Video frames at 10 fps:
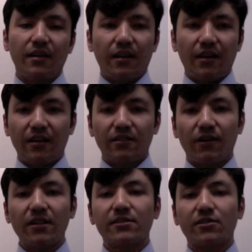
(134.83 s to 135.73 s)
And
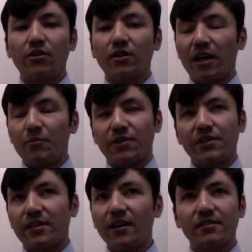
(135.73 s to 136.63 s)
one story I
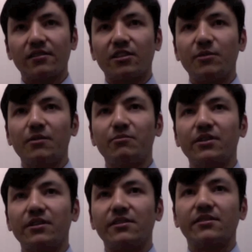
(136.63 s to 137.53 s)
precisely remember
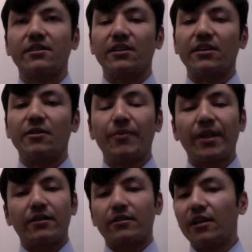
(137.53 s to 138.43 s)
is
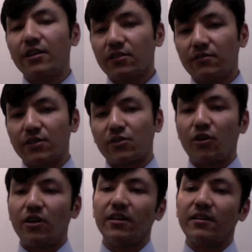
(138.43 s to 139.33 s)
related with
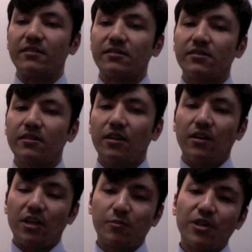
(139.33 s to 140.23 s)
Koreans,
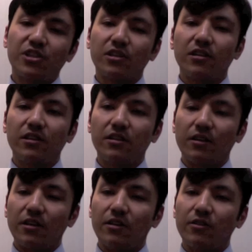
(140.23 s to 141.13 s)
especially
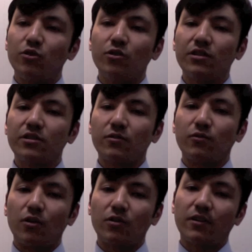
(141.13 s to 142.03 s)
during the
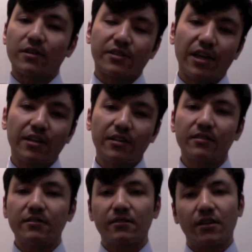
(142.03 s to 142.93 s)
World War II.